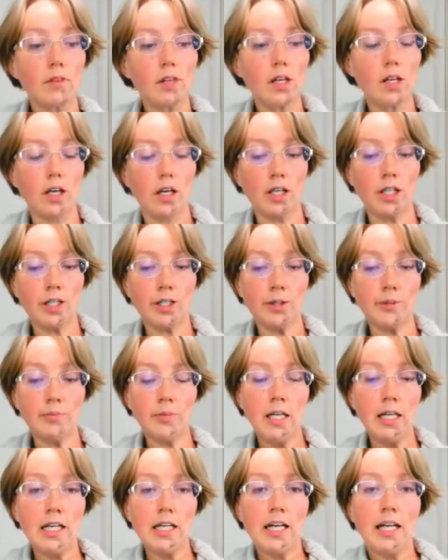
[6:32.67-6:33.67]

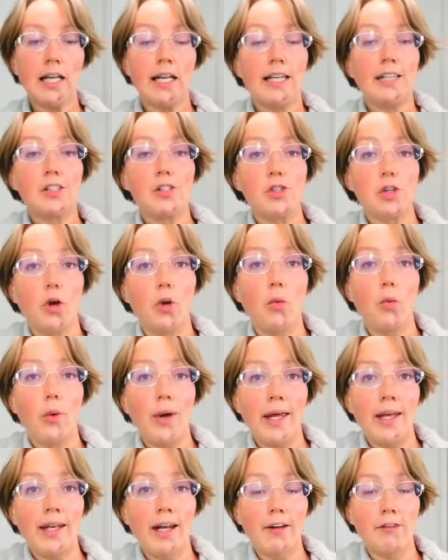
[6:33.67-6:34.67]
And so
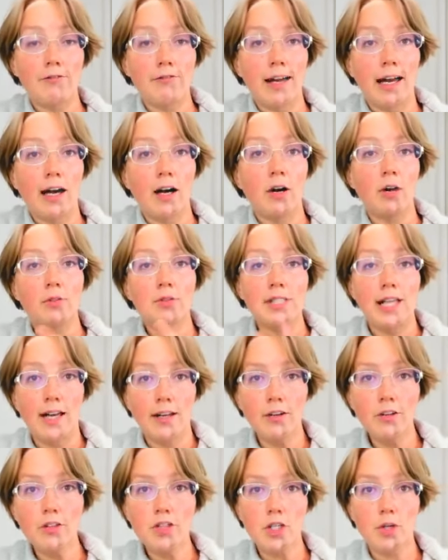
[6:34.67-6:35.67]
when I found
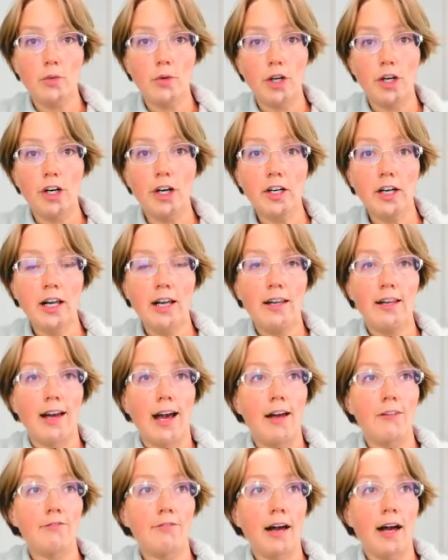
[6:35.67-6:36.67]
energy work,
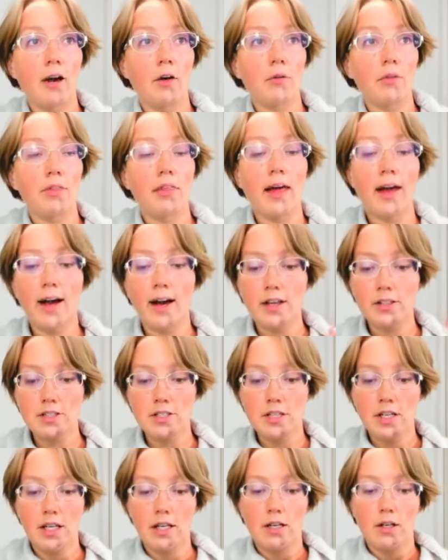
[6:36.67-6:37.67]
I found
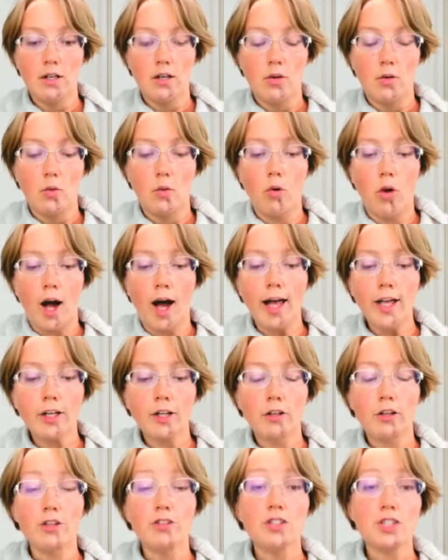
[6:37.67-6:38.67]
that I
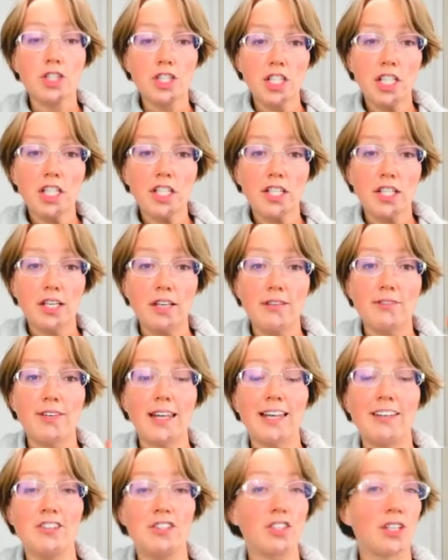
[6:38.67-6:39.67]
could achieve
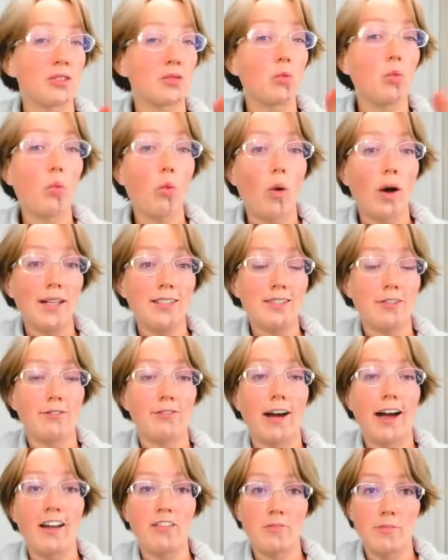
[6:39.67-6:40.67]
in just 1 to
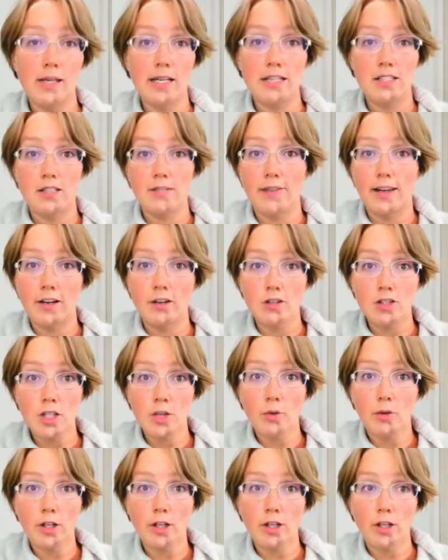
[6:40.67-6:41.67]
5 minutes of energy
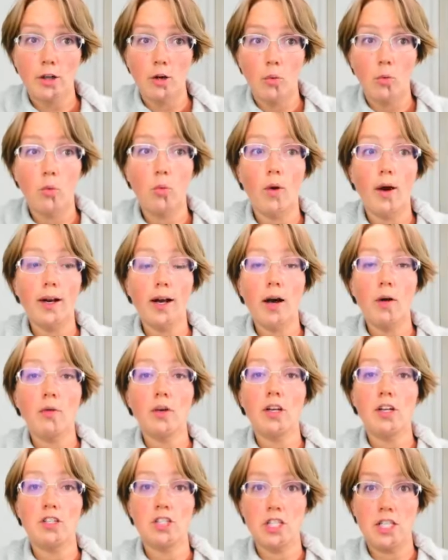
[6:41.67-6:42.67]
work what I
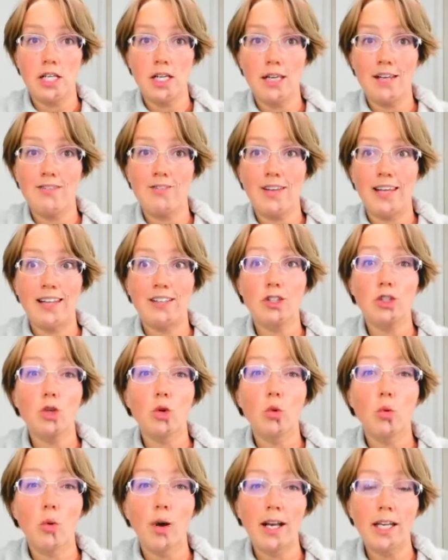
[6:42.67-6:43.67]
would achieve in
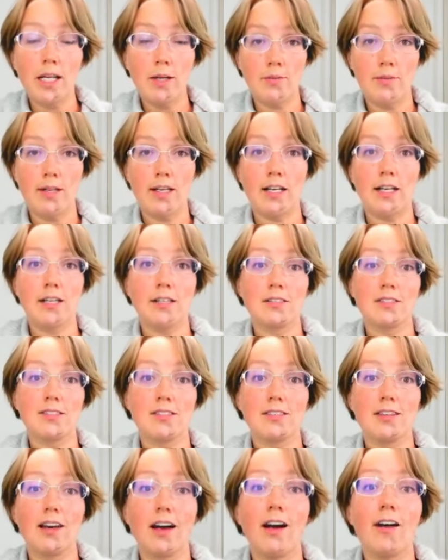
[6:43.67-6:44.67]
20
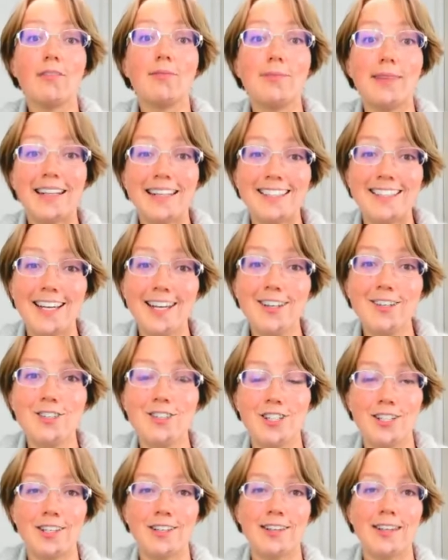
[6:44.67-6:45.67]
minutes of
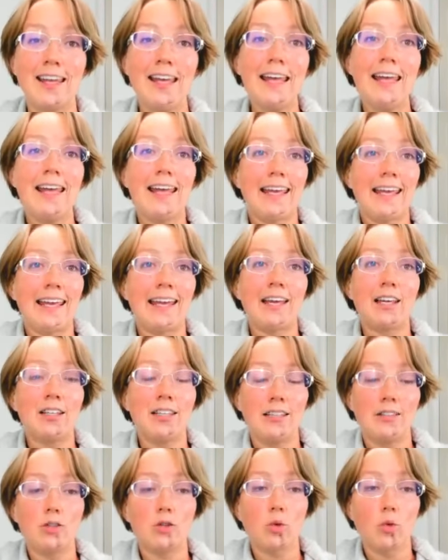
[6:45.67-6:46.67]
meditation.
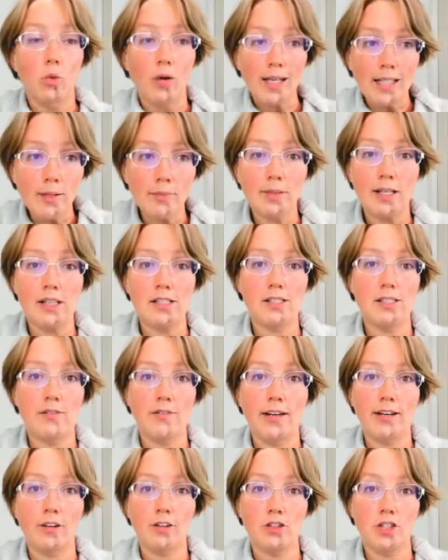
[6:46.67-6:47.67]
And 20 minutes of
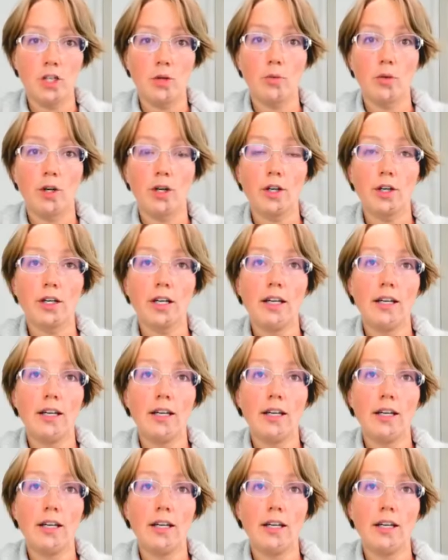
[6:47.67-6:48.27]
energy work